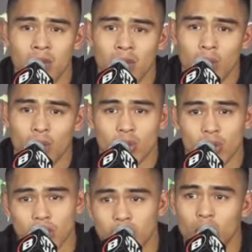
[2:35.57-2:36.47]
which
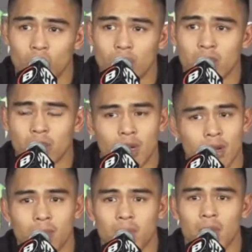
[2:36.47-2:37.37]
was you know which
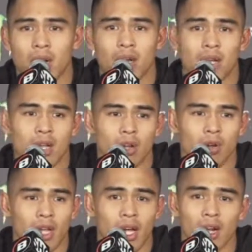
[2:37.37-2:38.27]
on but uh, you know I
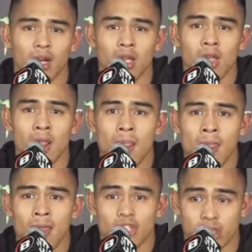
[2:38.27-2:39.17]
kind of
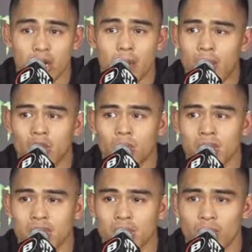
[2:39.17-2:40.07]
just got back to
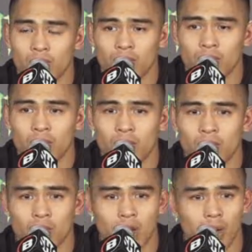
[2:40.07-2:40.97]
myself,
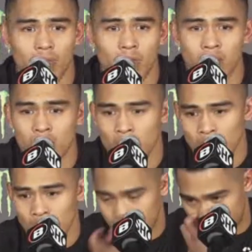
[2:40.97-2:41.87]
um,
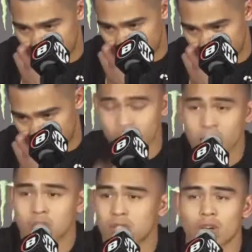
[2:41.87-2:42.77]
just
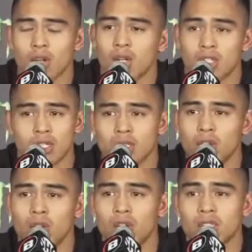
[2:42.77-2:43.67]
just start just you know
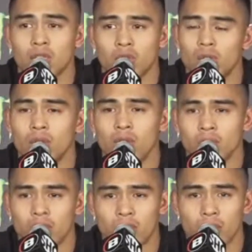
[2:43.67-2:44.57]
listen to the
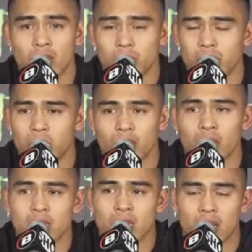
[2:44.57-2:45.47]
the regimen that my
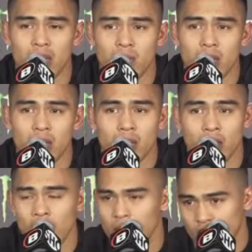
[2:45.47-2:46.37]
cousin gave me,
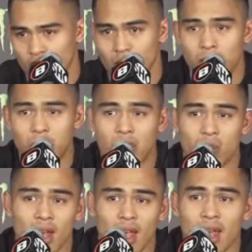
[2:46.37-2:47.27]
trying to mimic what
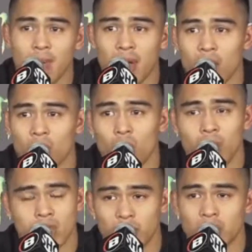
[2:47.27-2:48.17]
I had back home
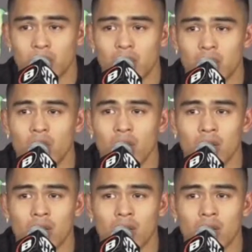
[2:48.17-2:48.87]
as much as I could,